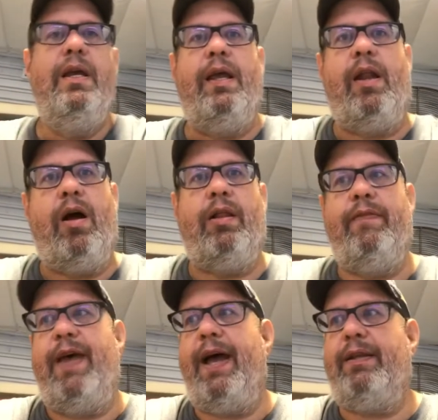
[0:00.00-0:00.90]
and all of
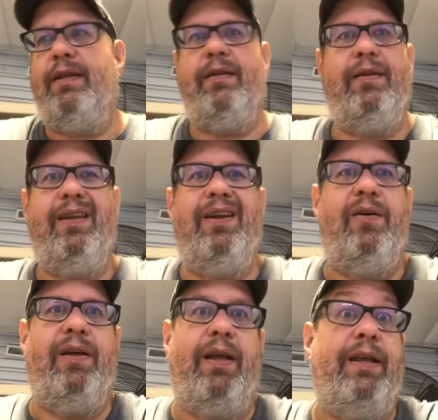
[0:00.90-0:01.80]
that. And you
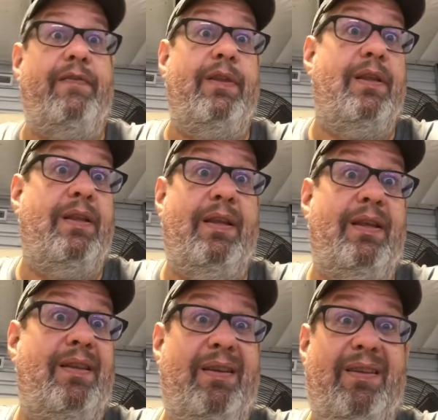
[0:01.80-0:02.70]
know, even
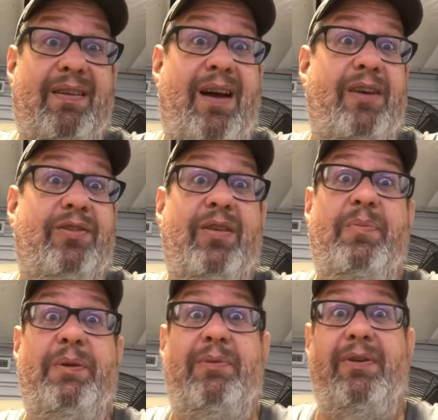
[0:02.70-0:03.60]
also the
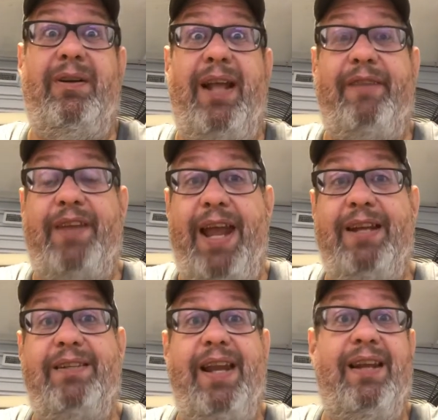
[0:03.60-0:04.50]
people that are in
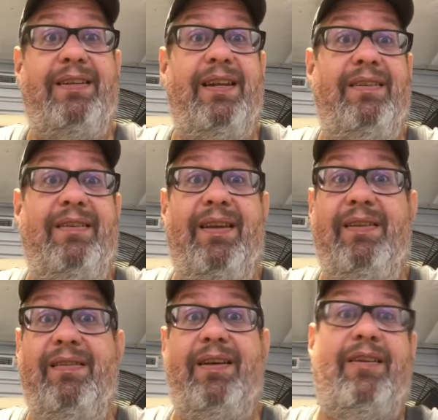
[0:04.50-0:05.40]
Afghanistan is getting
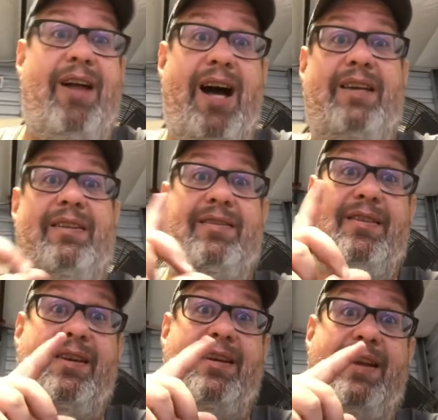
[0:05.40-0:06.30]
the clock is
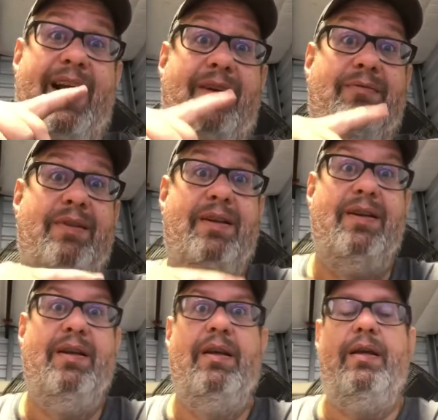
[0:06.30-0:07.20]
ticking down,
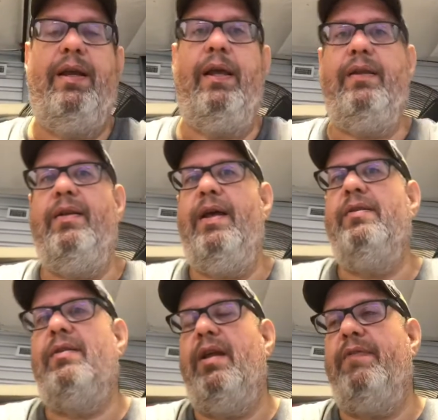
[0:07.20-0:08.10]
and
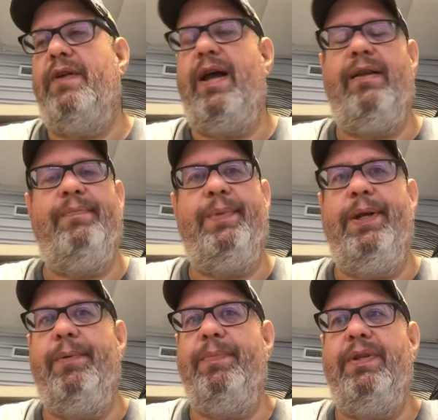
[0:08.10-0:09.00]
stuff. Got, you
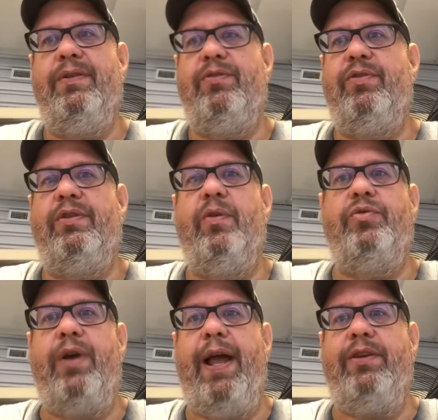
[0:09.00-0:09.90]
know, this so
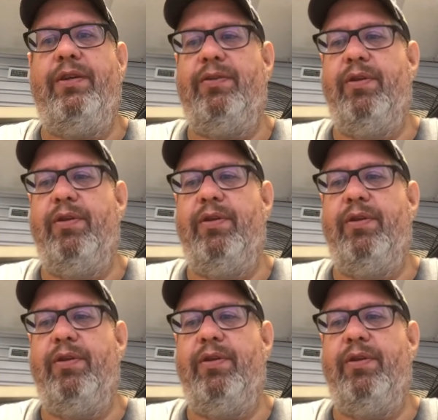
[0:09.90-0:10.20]
tragic,